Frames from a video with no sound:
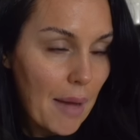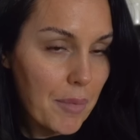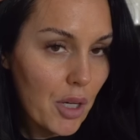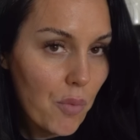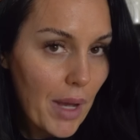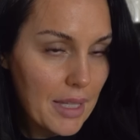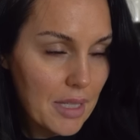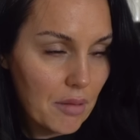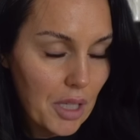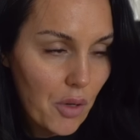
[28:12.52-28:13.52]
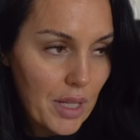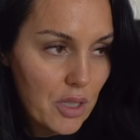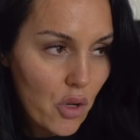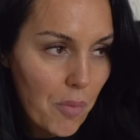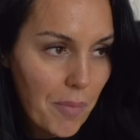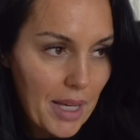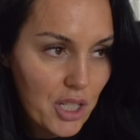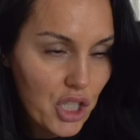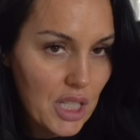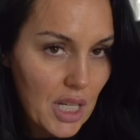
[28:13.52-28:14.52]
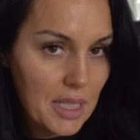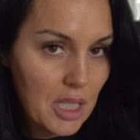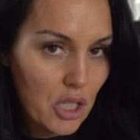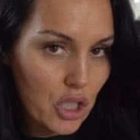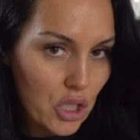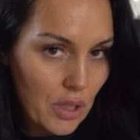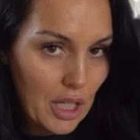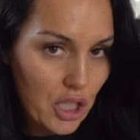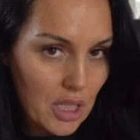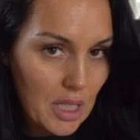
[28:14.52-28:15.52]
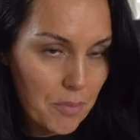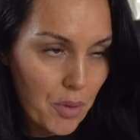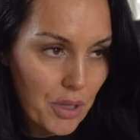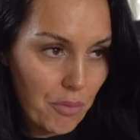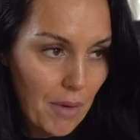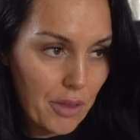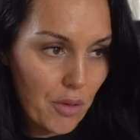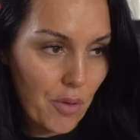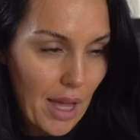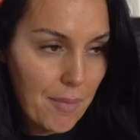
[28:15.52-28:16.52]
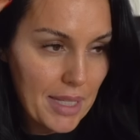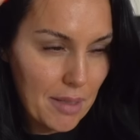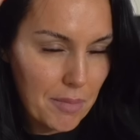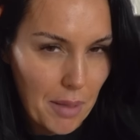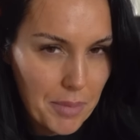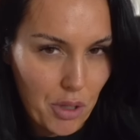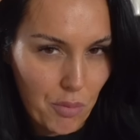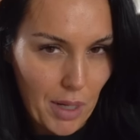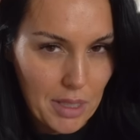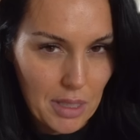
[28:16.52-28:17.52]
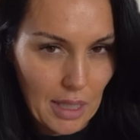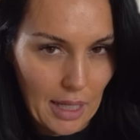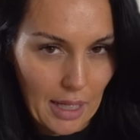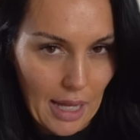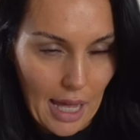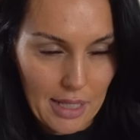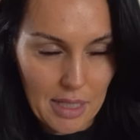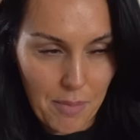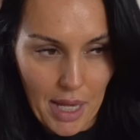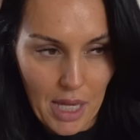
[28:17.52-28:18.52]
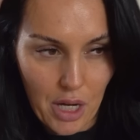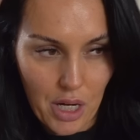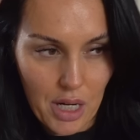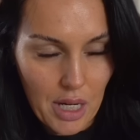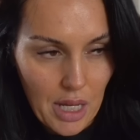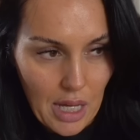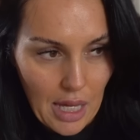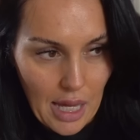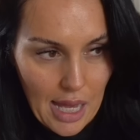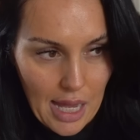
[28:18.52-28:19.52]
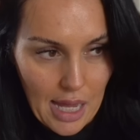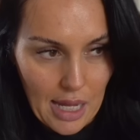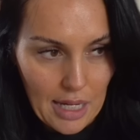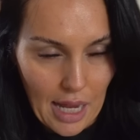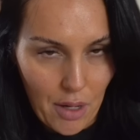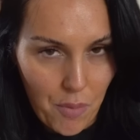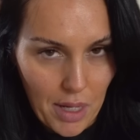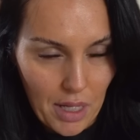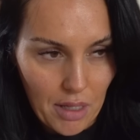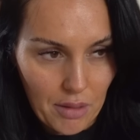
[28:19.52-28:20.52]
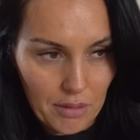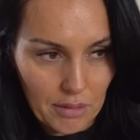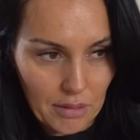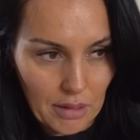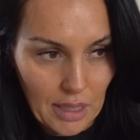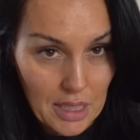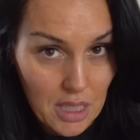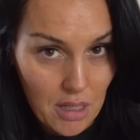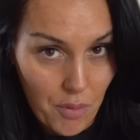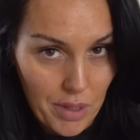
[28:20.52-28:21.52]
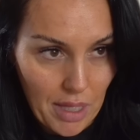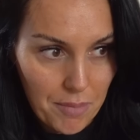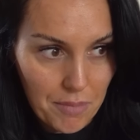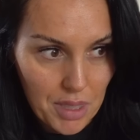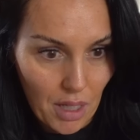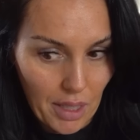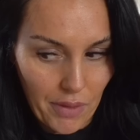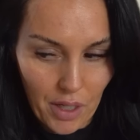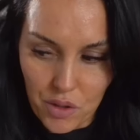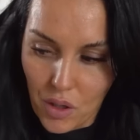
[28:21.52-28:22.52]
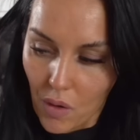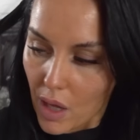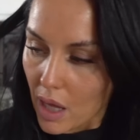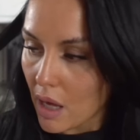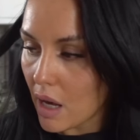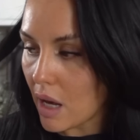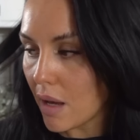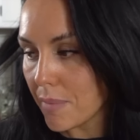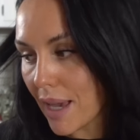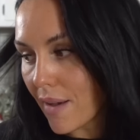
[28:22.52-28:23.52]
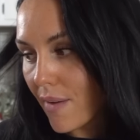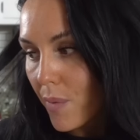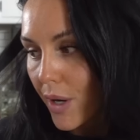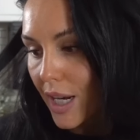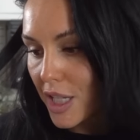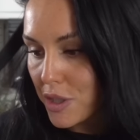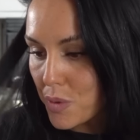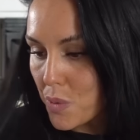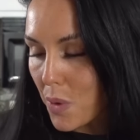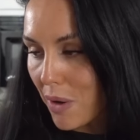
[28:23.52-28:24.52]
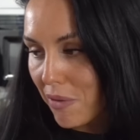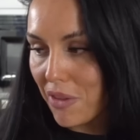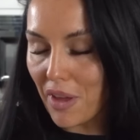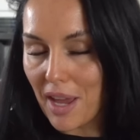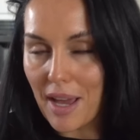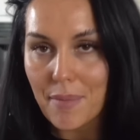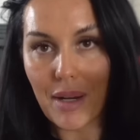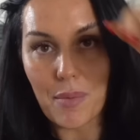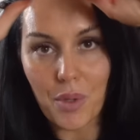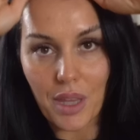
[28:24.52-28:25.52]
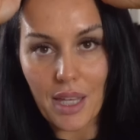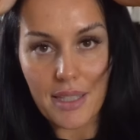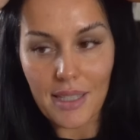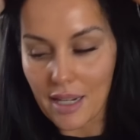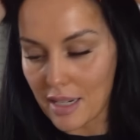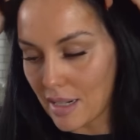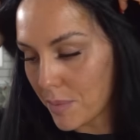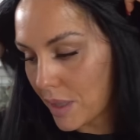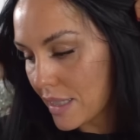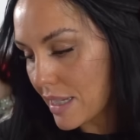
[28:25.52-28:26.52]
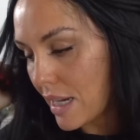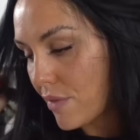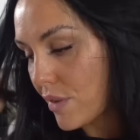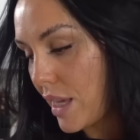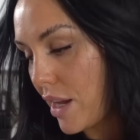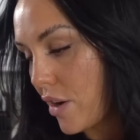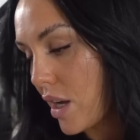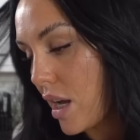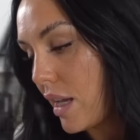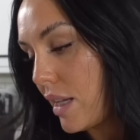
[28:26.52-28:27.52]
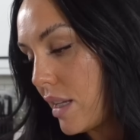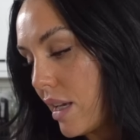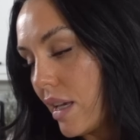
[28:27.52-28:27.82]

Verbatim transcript: I'm gonna wait until Leo gets home because she does, like she does put thread through them and sometimes the thread's like added to my hair and I don't wanna get stuck with them stuck in there so um yeah we're gonna do that but i'm really excited i'm really excited for the haircut